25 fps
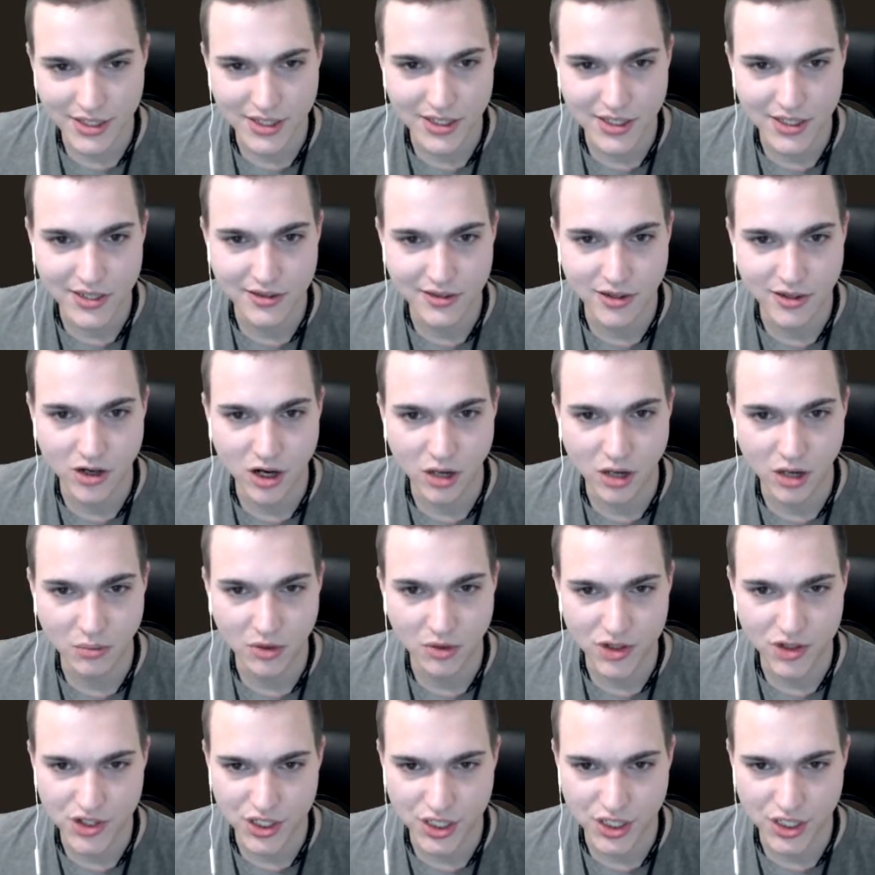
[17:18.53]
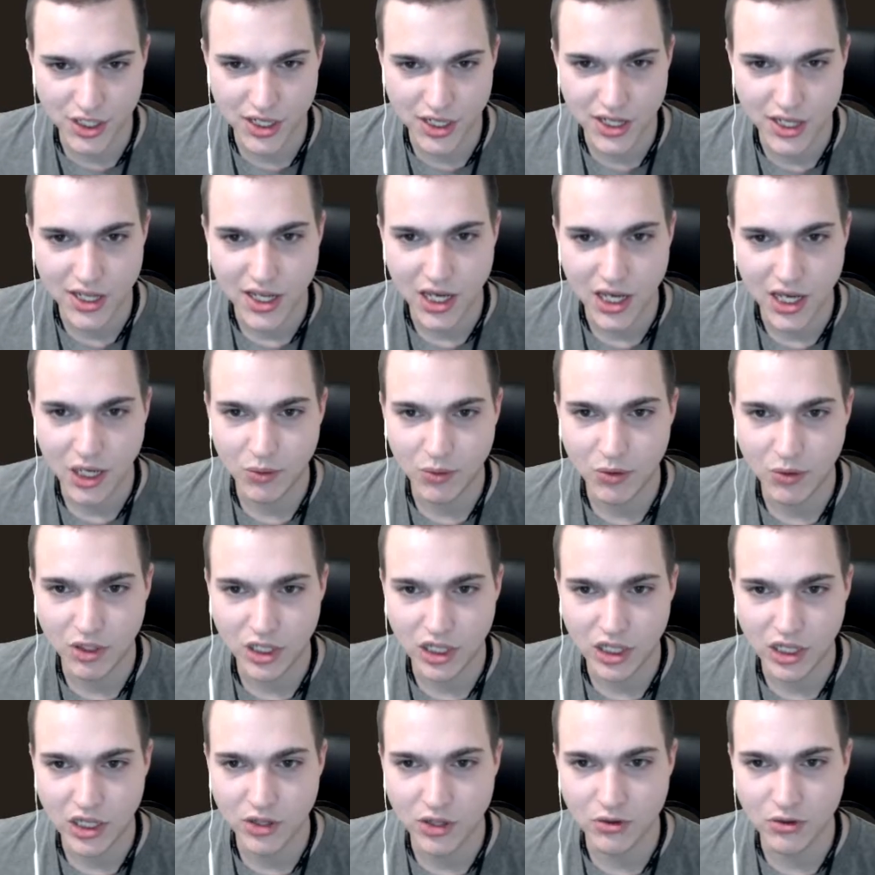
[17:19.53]
is accomplishing, and will
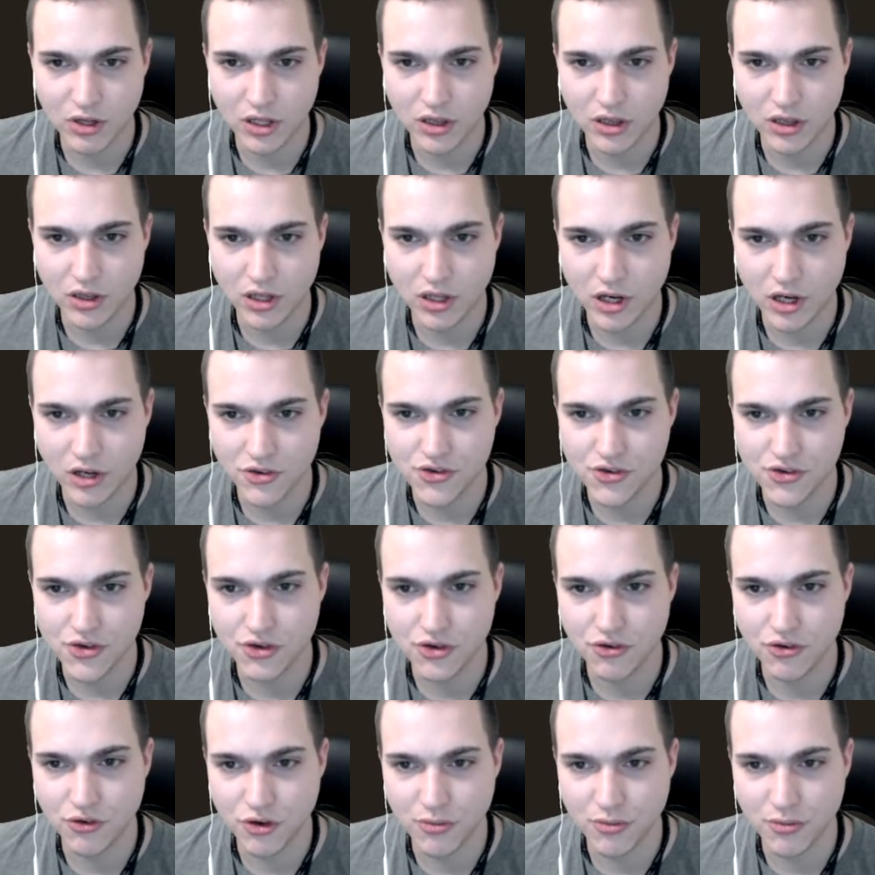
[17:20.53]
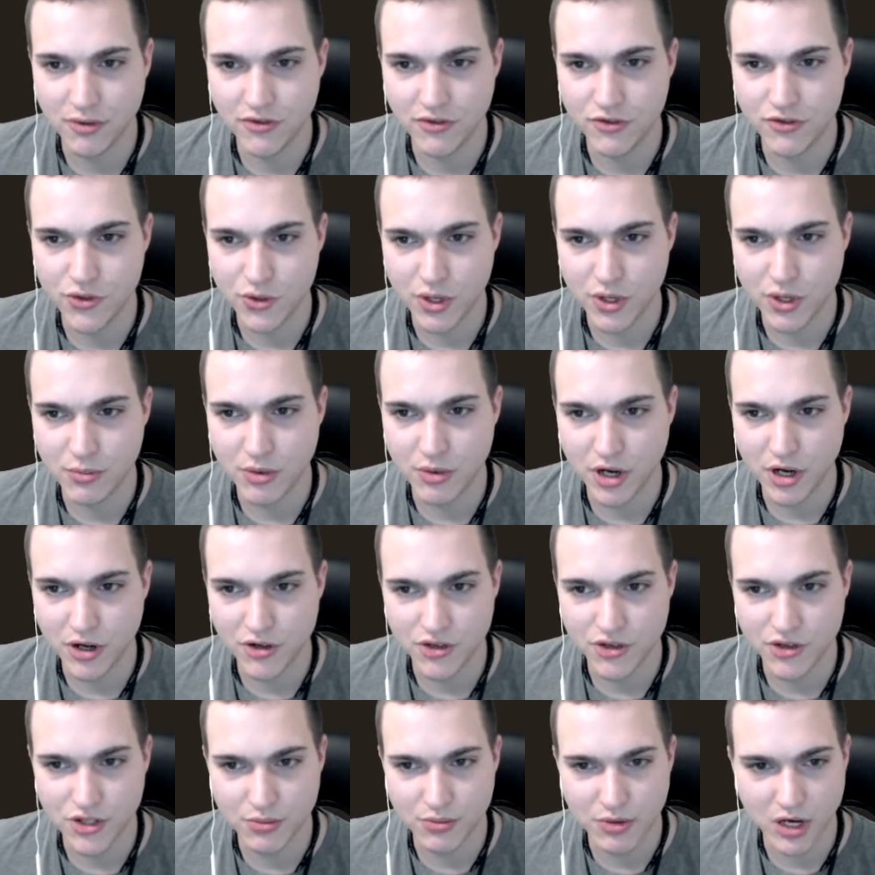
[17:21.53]
include a larger group of joint
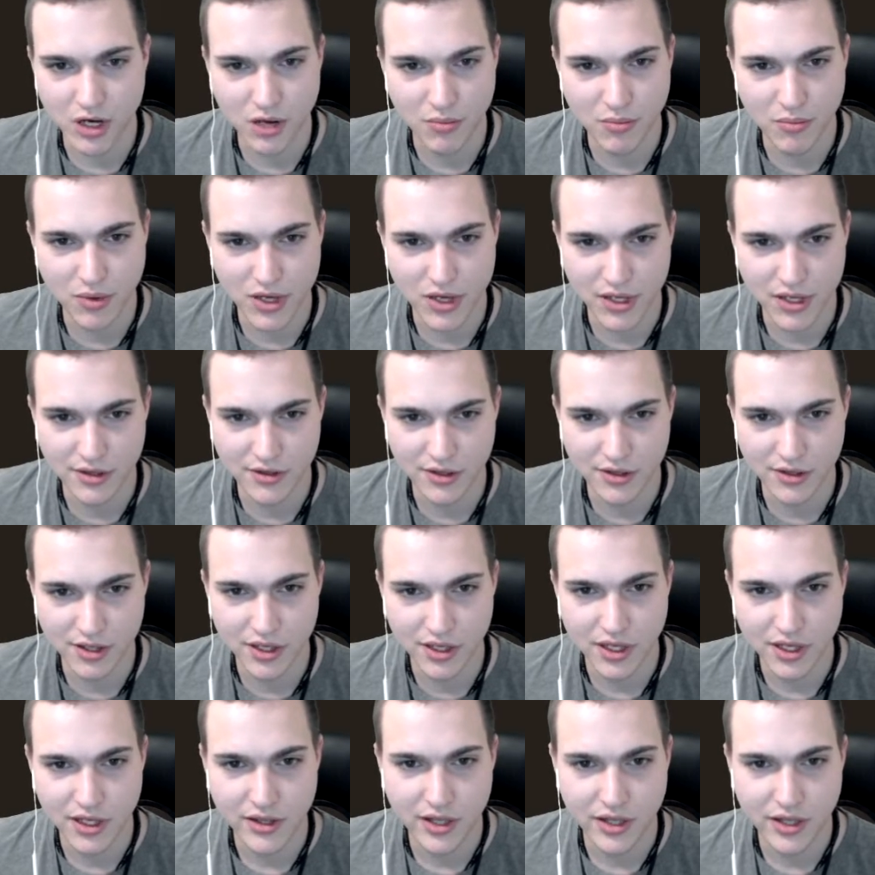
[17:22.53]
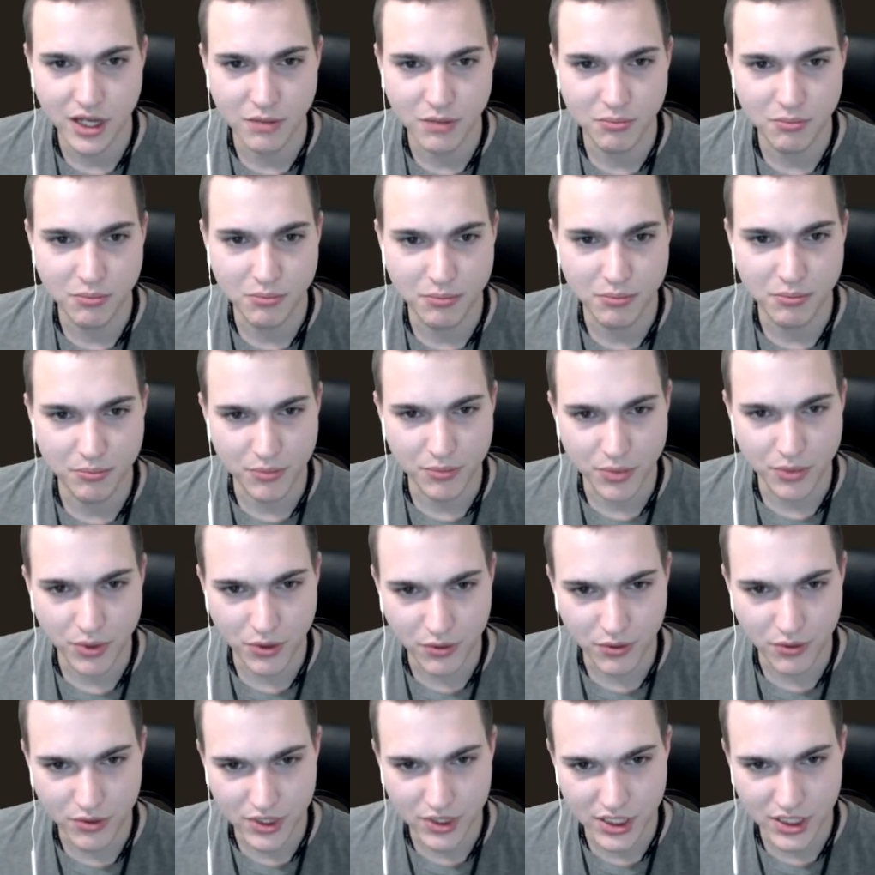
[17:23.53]
partnership companies than
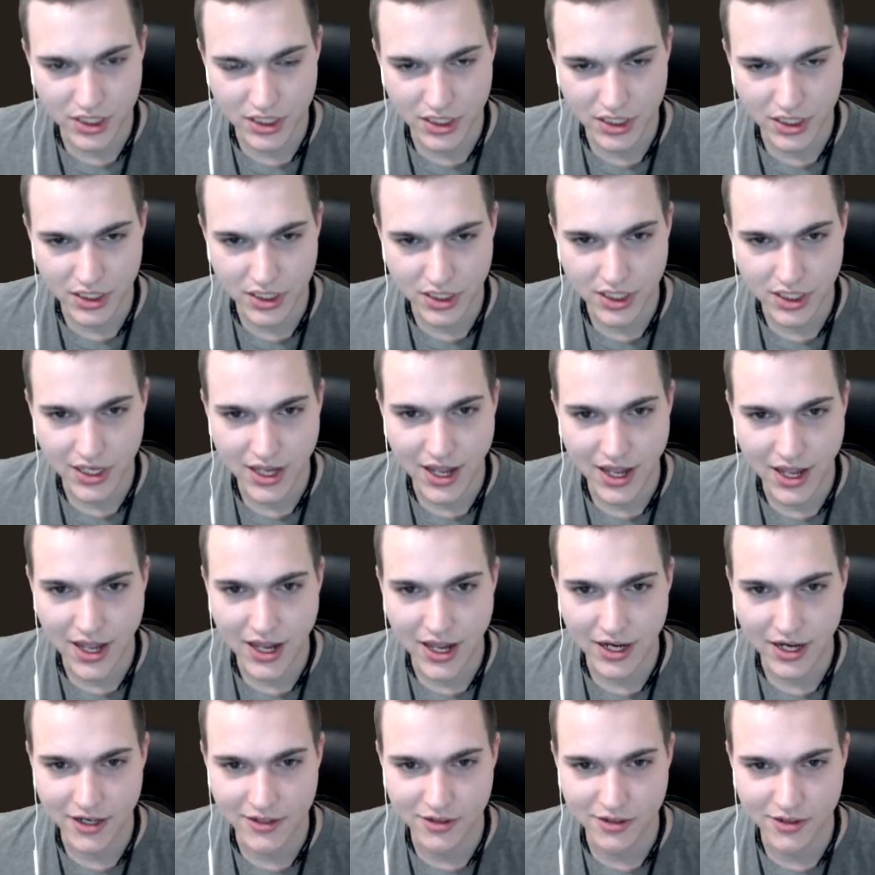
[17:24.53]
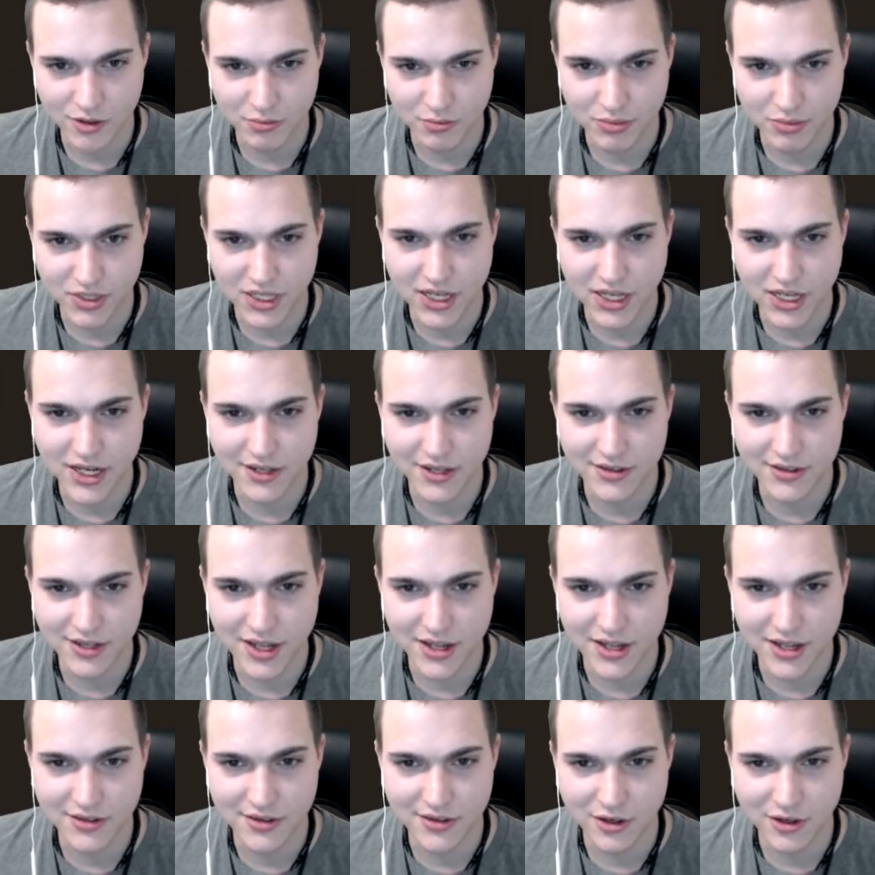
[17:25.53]
Pundi X or PXS.